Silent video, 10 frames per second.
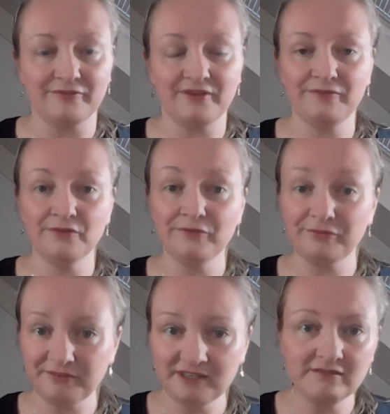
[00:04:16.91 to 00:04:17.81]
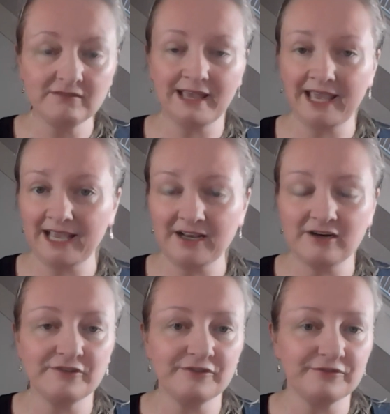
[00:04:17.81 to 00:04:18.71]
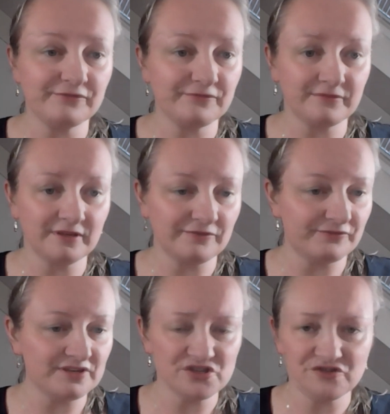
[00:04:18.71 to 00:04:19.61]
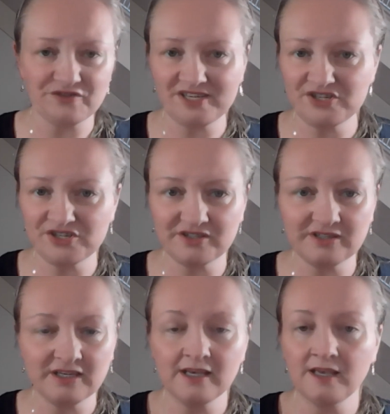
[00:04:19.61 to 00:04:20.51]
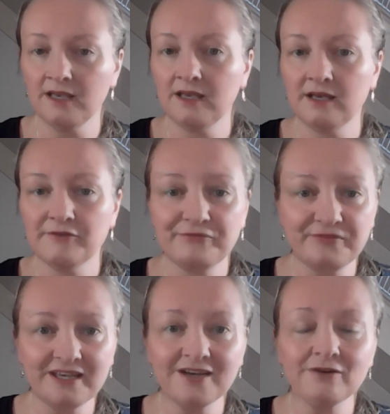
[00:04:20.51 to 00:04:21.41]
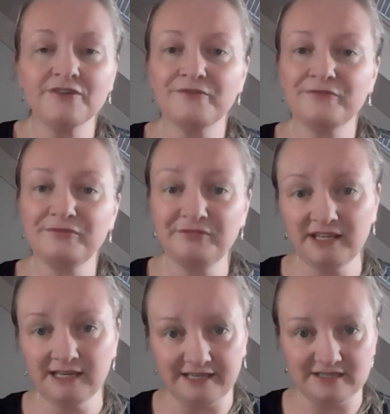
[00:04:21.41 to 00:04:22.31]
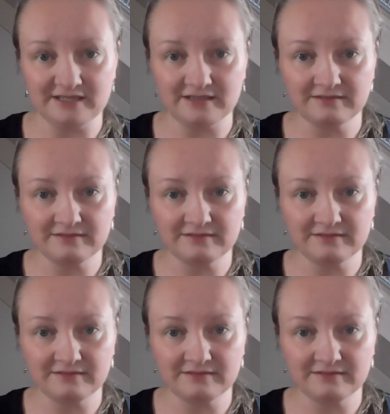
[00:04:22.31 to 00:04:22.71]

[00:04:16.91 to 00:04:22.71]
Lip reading: If you feel anger, frustration, fear, feel it.